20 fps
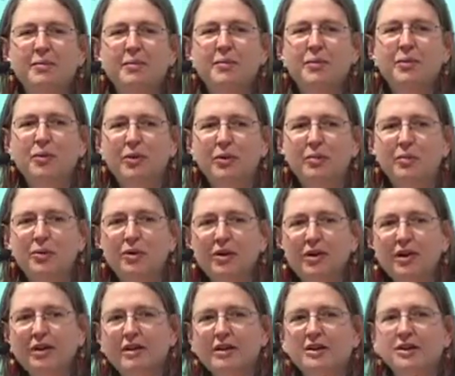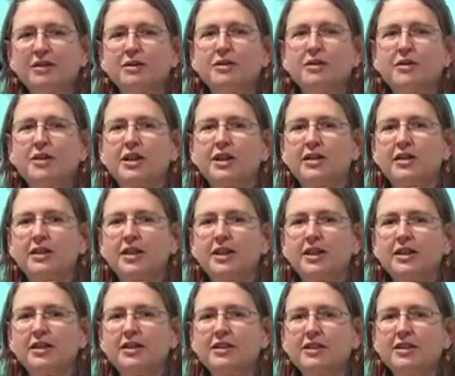More and more, I also
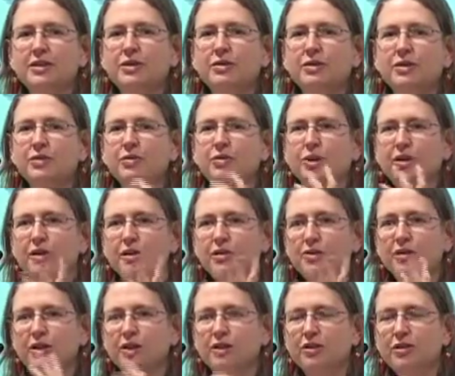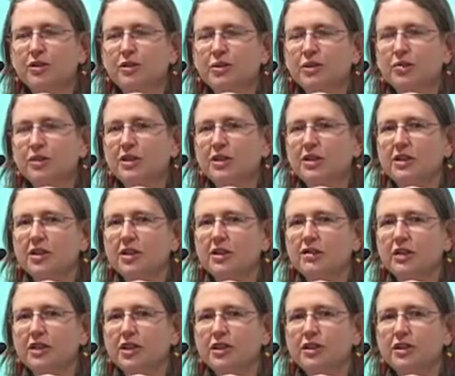concluding, and this is sort of what this research was originally
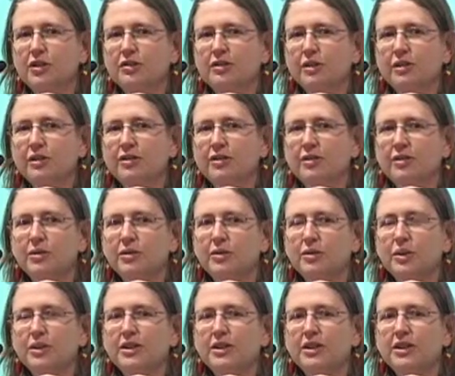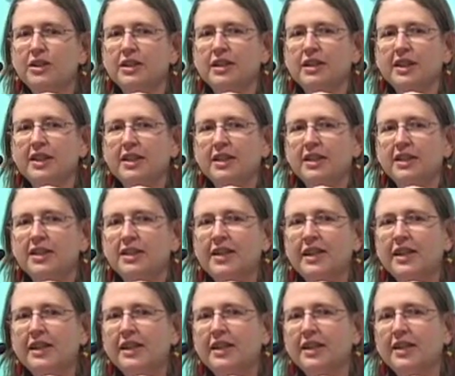structured around, was
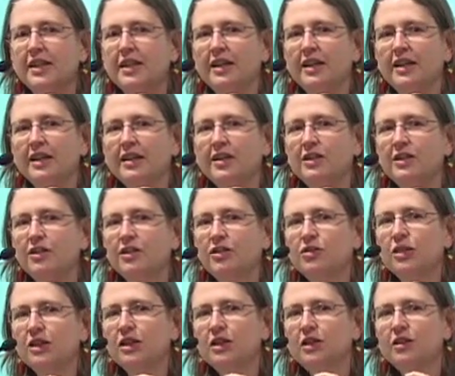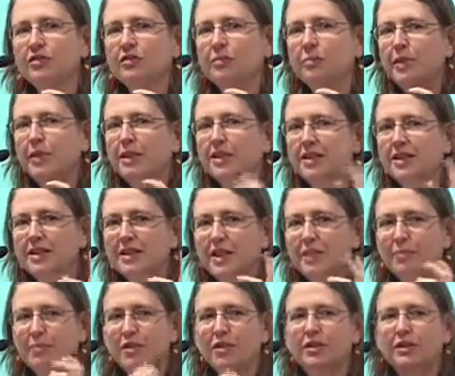taking a constructive but
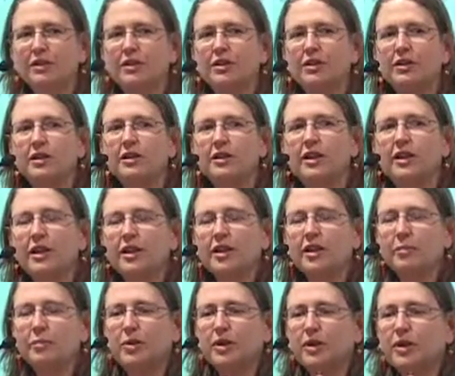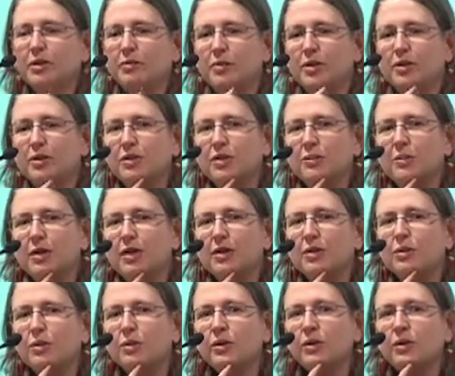skeptical look at the participatory
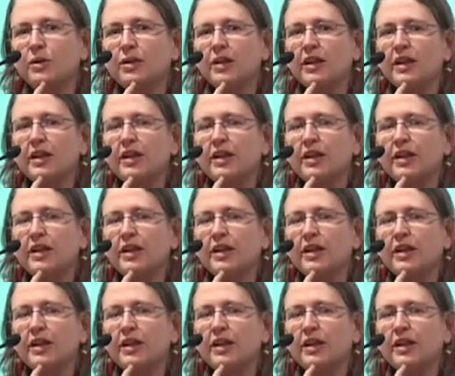media world.